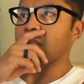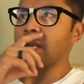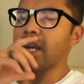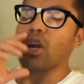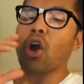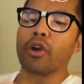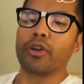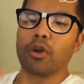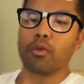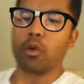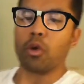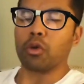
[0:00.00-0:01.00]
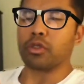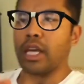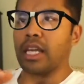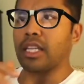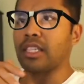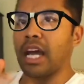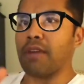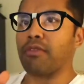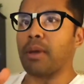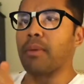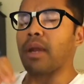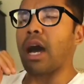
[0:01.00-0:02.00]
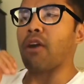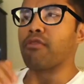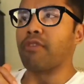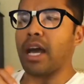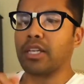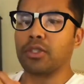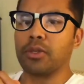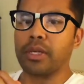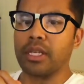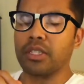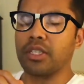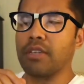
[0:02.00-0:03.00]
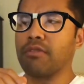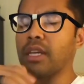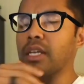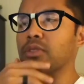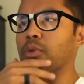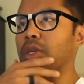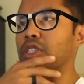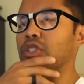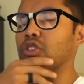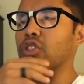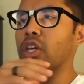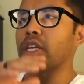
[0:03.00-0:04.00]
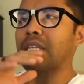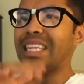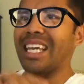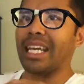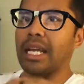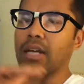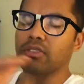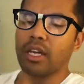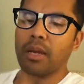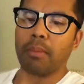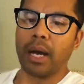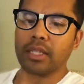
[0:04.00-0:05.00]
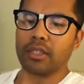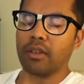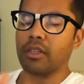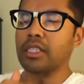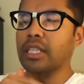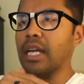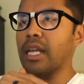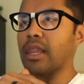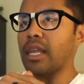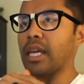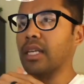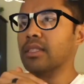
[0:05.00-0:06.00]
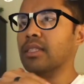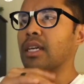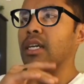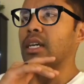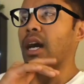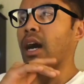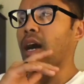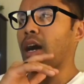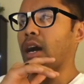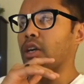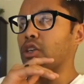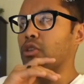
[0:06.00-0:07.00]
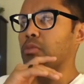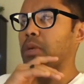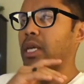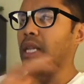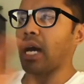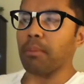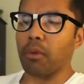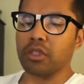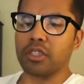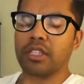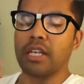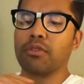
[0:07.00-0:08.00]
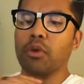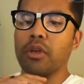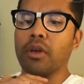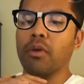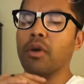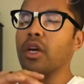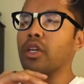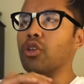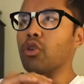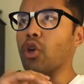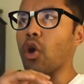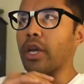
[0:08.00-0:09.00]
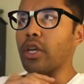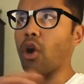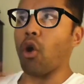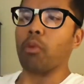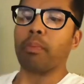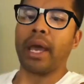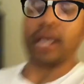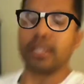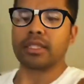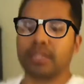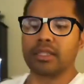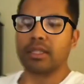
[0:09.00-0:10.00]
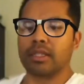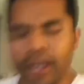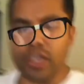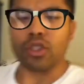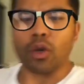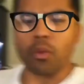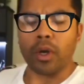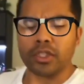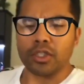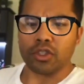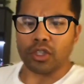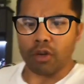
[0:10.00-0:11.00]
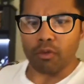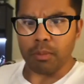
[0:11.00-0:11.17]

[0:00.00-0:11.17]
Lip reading: There are no rules in the time frame on how fast you can achieve things. Once you start thinking outside the box on these kind of things, you'd be a lot more successful and you'll go at your own pace. Right, so once you start